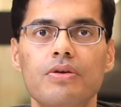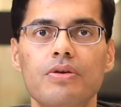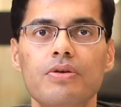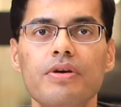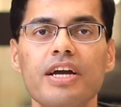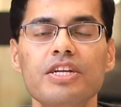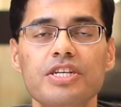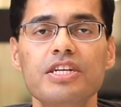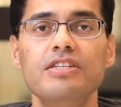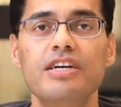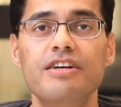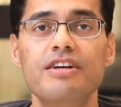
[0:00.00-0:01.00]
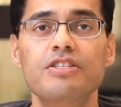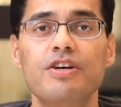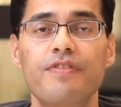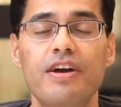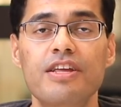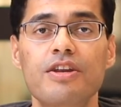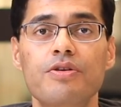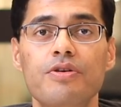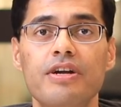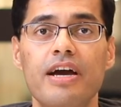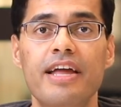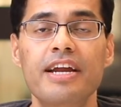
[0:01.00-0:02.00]
You can change the address of any
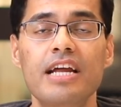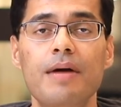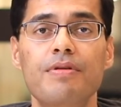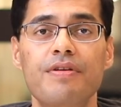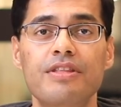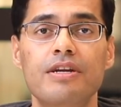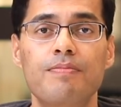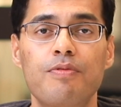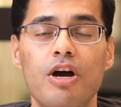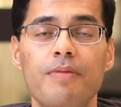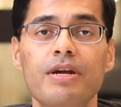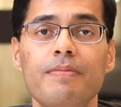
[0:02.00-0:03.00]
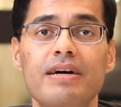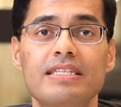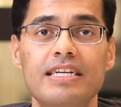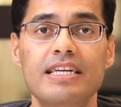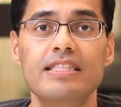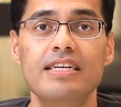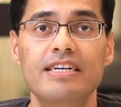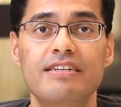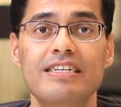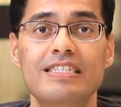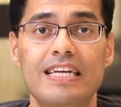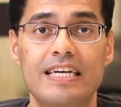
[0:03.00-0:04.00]
node anytime during the deployment by setting the
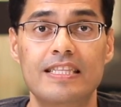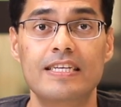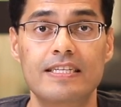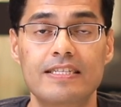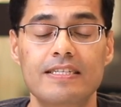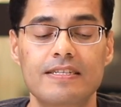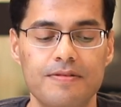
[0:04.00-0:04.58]
address like this.